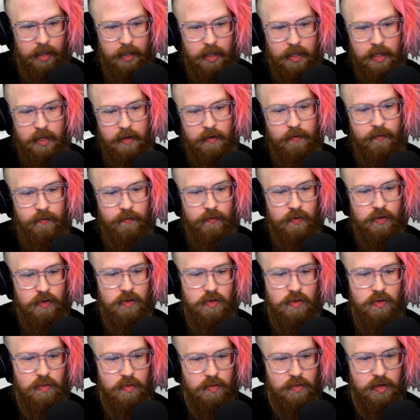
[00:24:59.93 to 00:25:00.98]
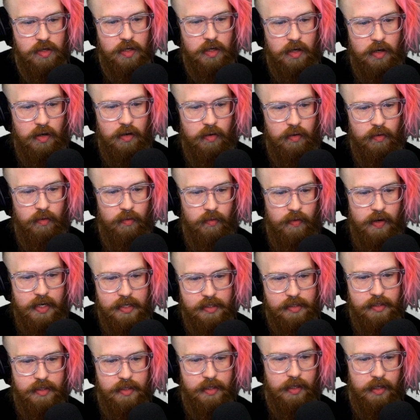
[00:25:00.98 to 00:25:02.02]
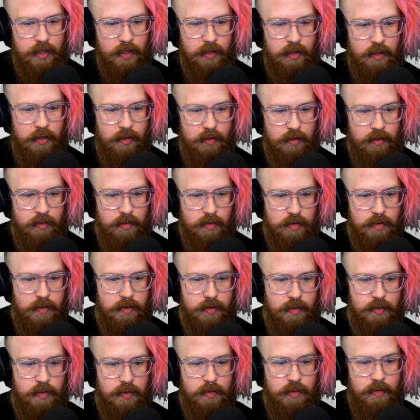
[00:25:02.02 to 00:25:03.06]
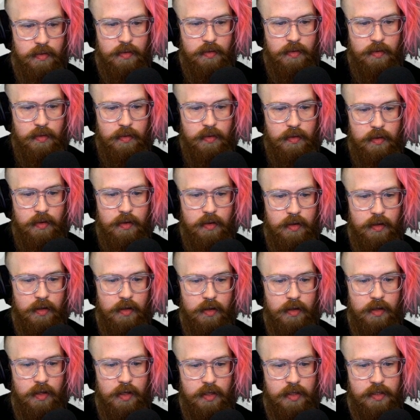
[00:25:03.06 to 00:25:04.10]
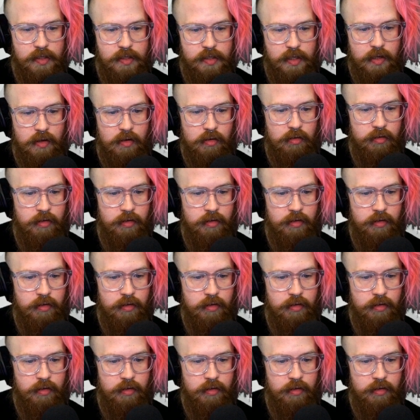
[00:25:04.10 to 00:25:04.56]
If you are resting a single